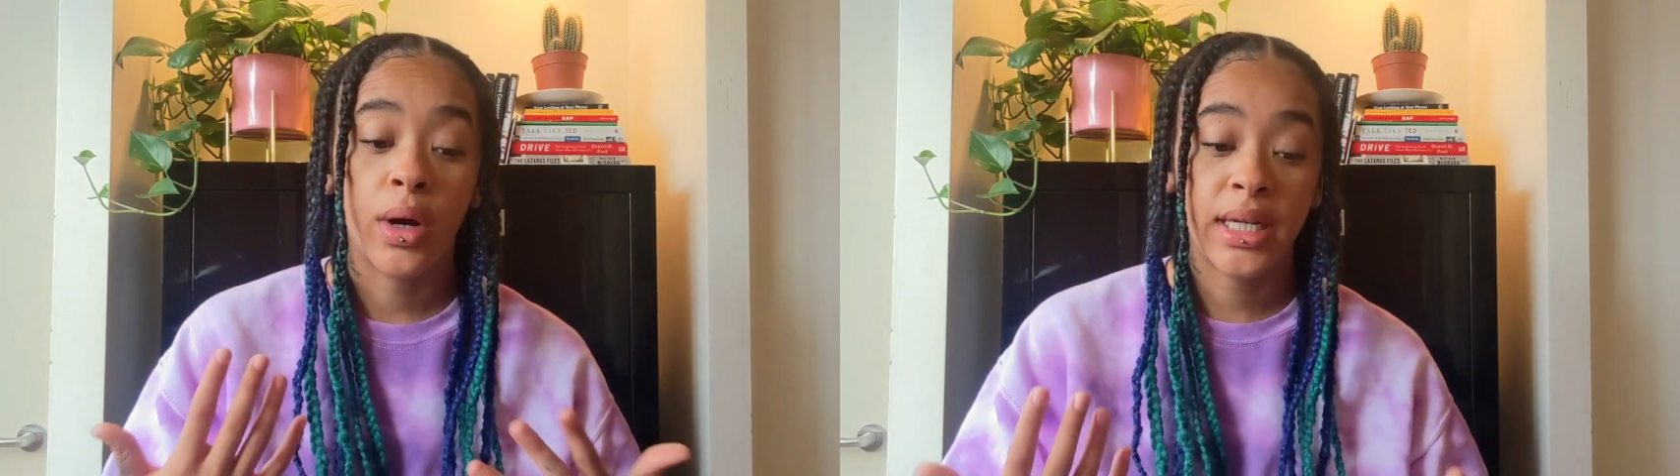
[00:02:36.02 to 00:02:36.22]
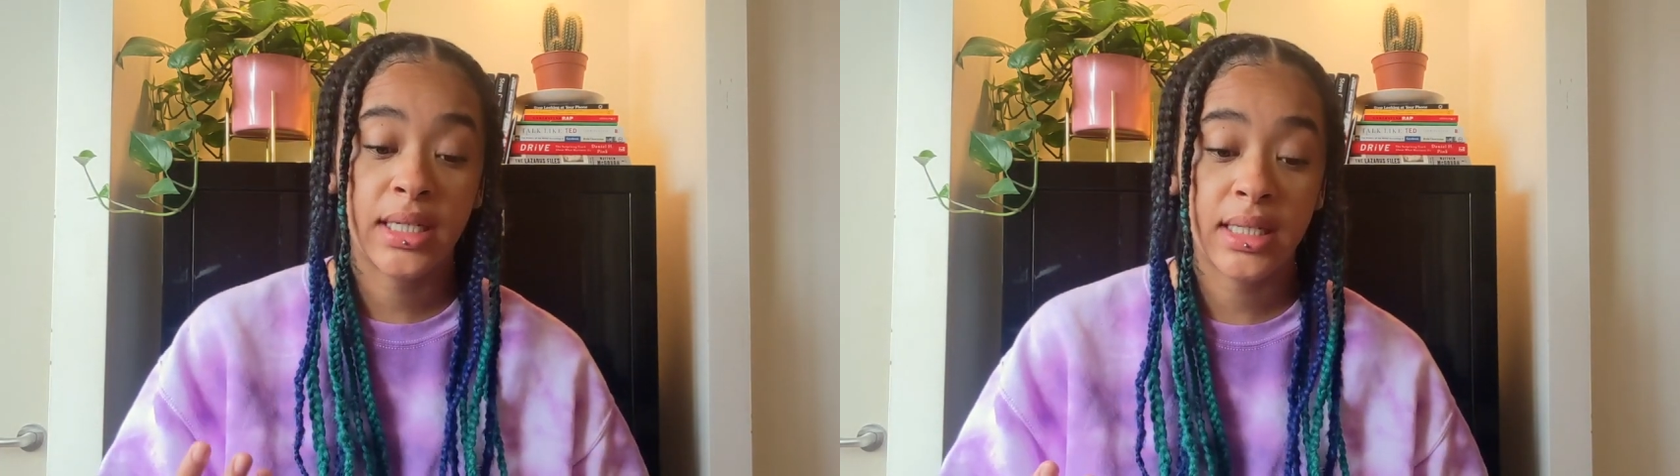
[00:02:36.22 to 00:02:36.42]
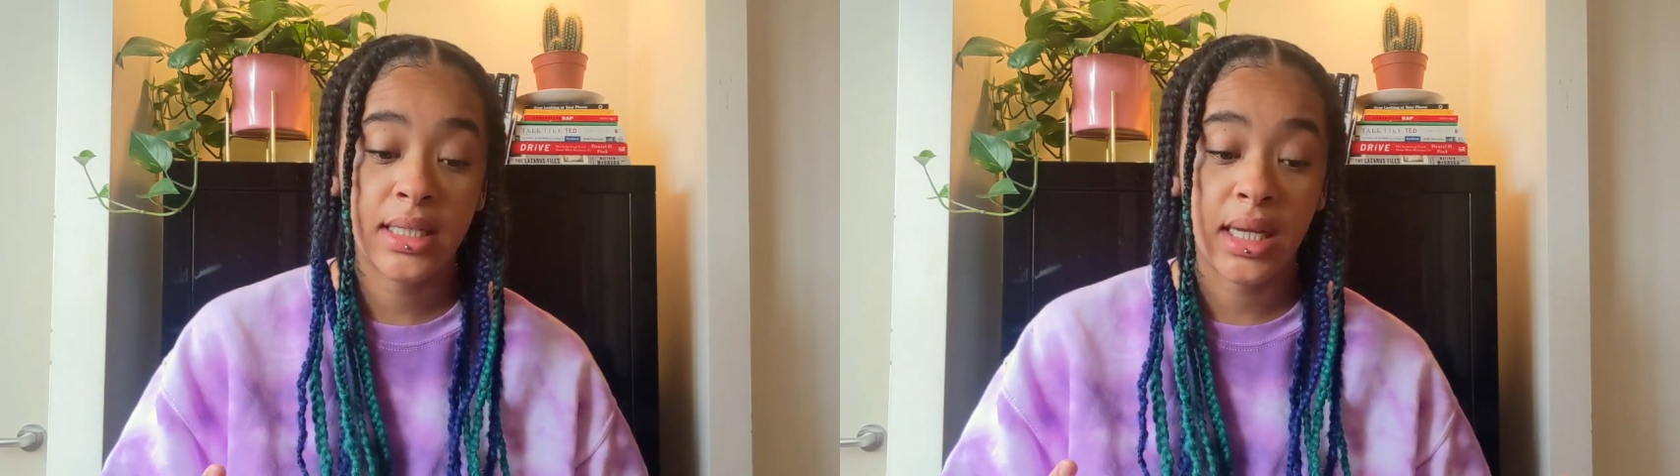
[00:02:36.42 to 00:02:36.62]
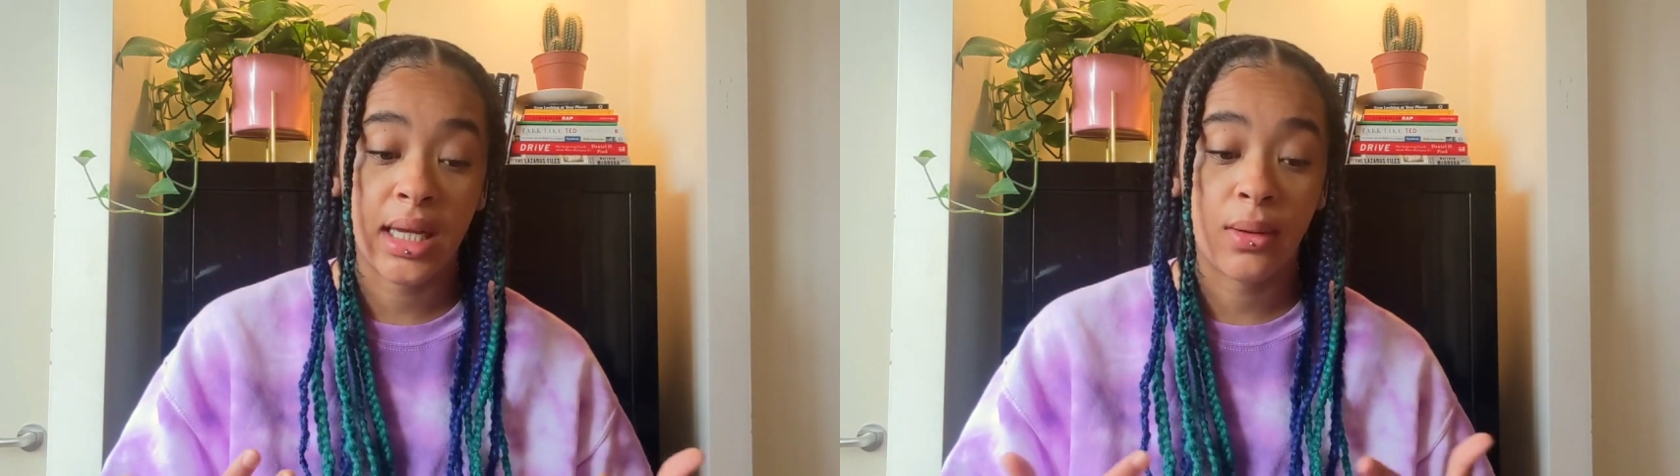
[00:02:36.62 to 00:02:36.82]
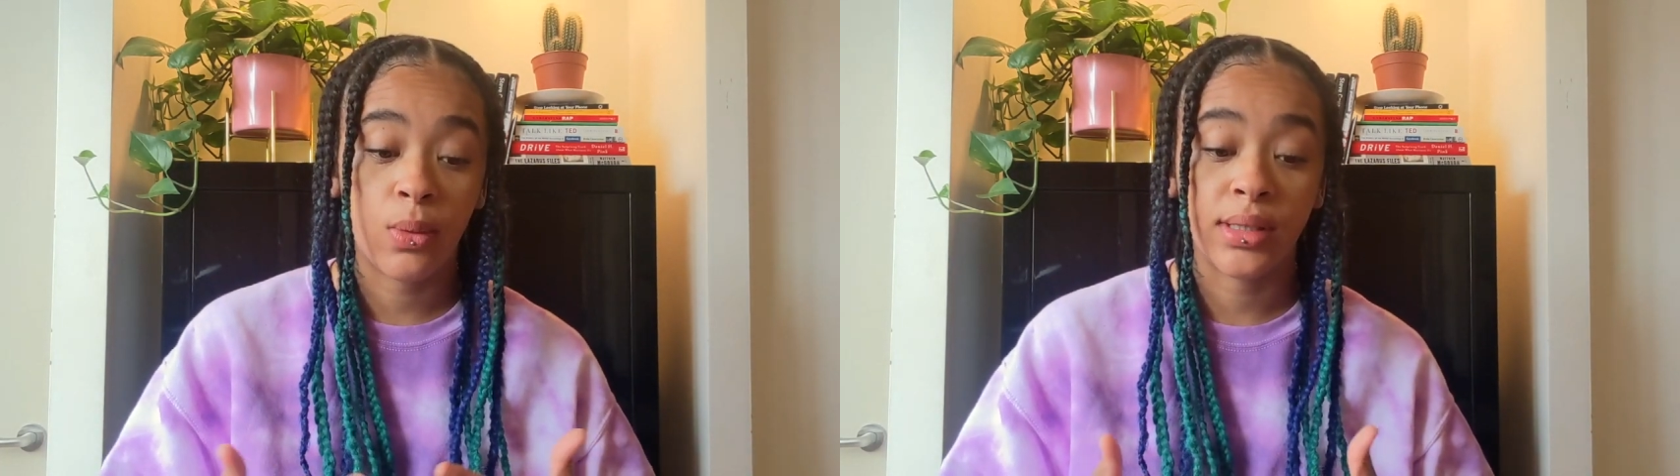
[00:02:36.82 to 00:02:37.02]
What he did
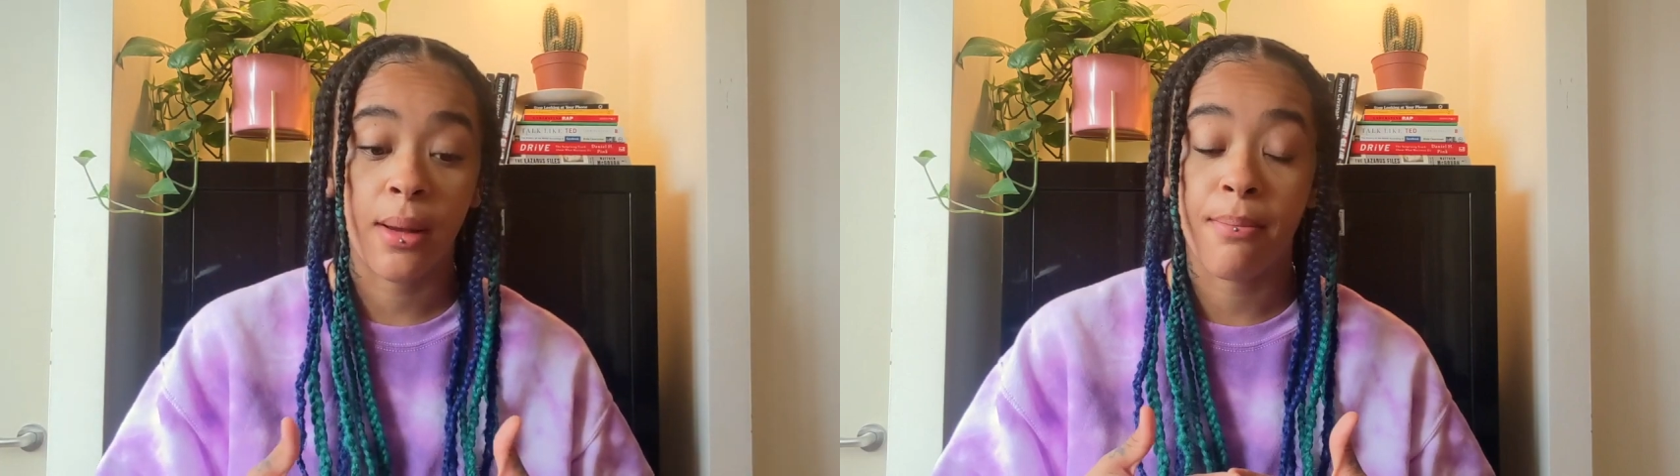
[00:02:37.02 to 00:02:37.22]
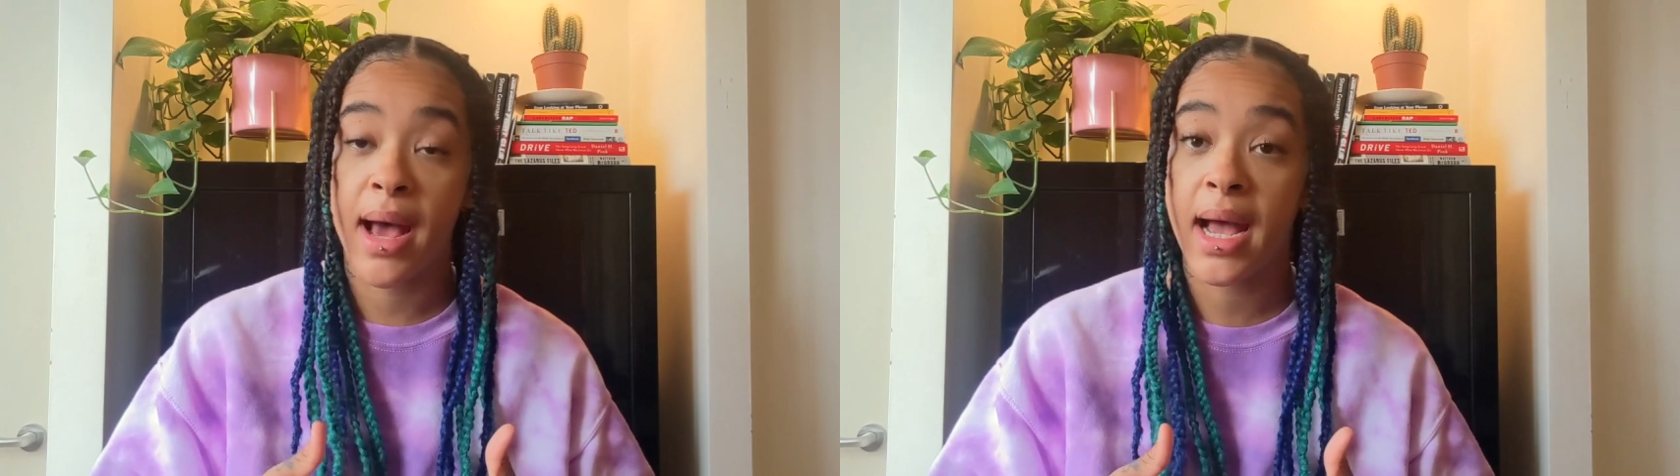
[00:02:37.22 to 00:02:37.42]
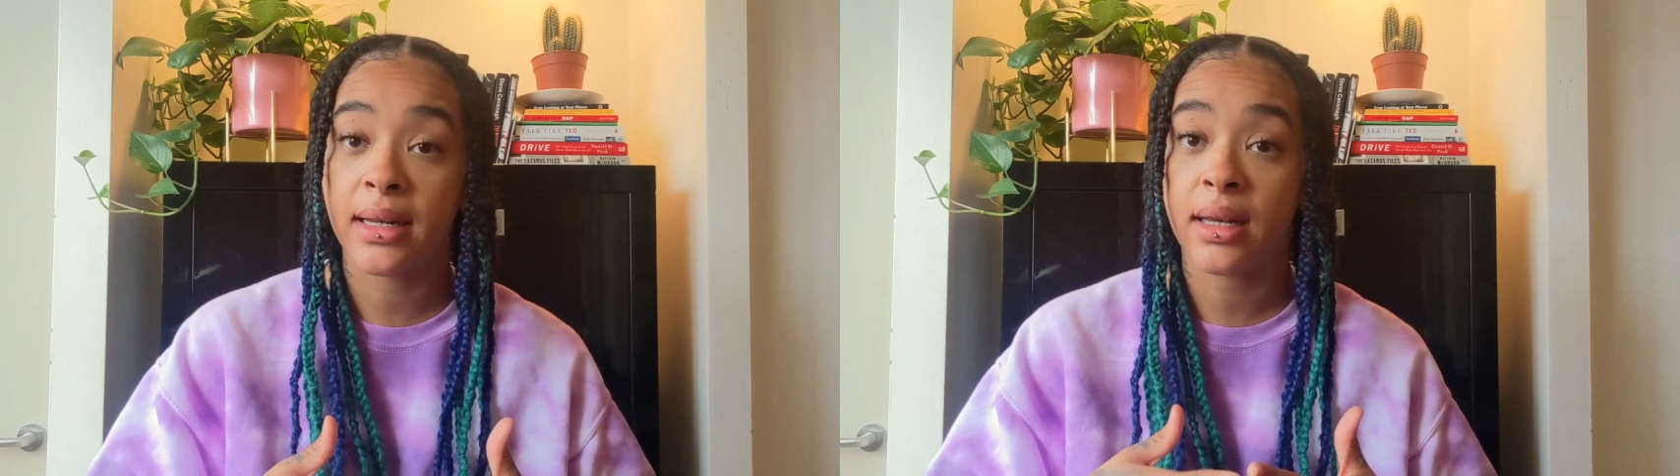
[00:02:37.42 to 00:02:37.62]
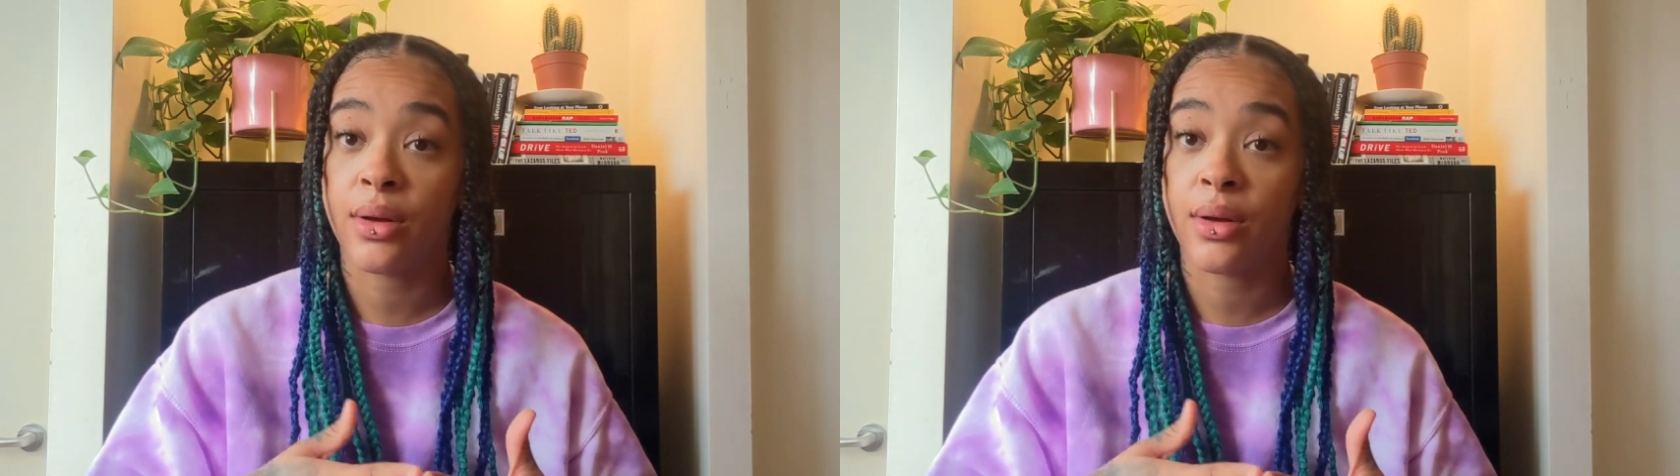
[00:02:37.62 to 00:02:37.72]
see was a man